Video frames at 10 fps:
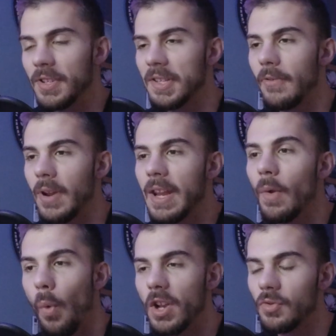the
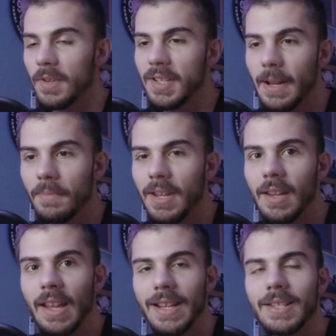screen, which was
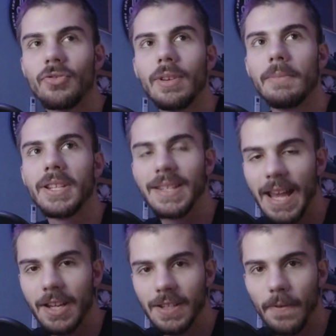something extremely
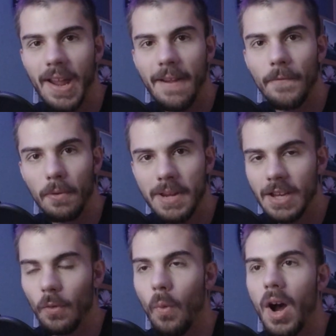satisfying for
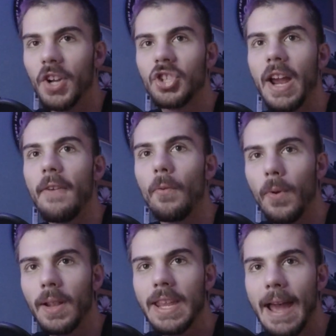me to watch. I
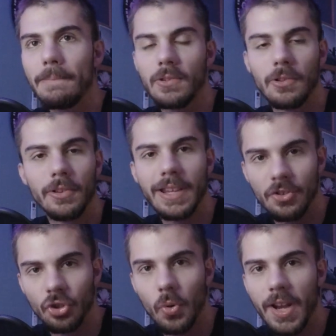really absolutely
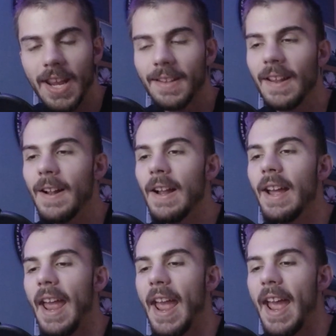enjoyed it.
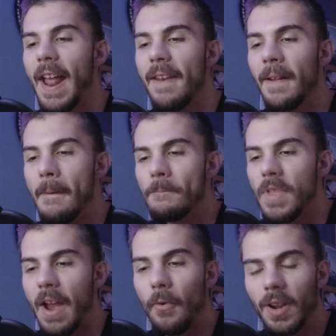And
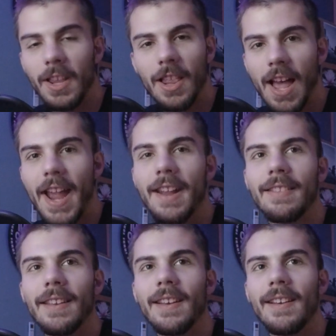I really liked
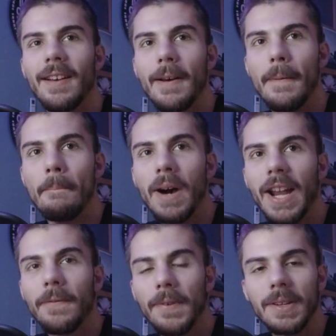the
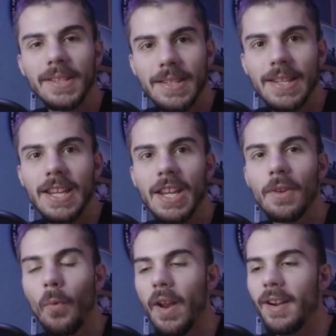minefield
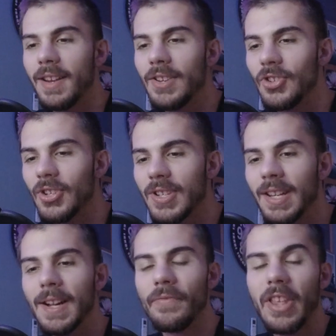scene where he just
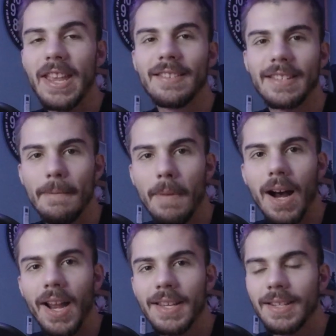takes the
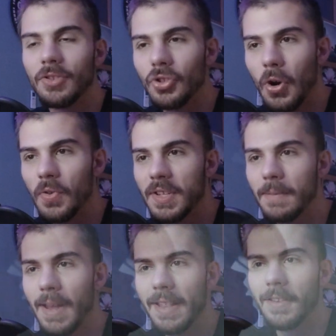mines and throws
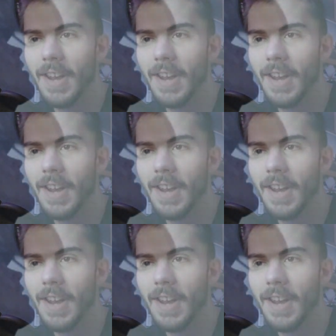them at the